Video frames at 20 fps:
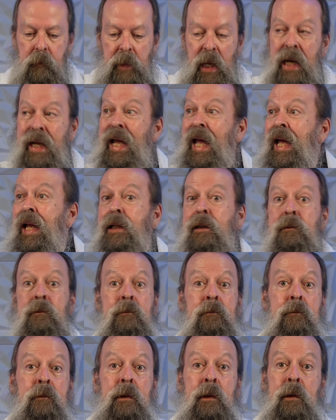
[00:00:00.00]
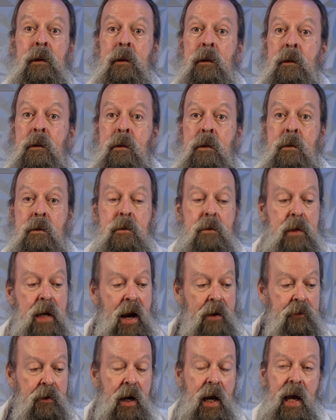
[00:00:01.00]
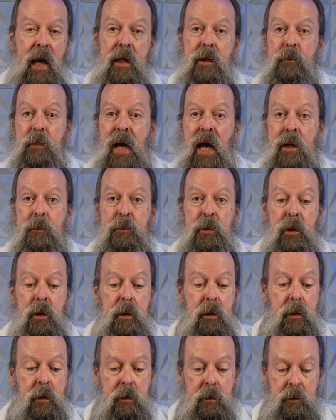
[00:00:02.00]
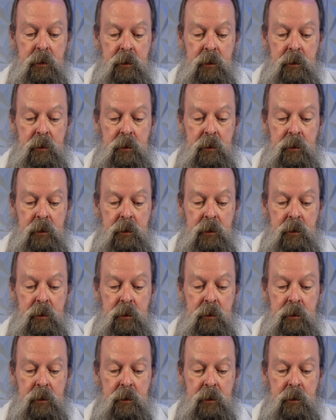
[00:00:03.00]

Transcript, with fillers: Again, never had a MacBook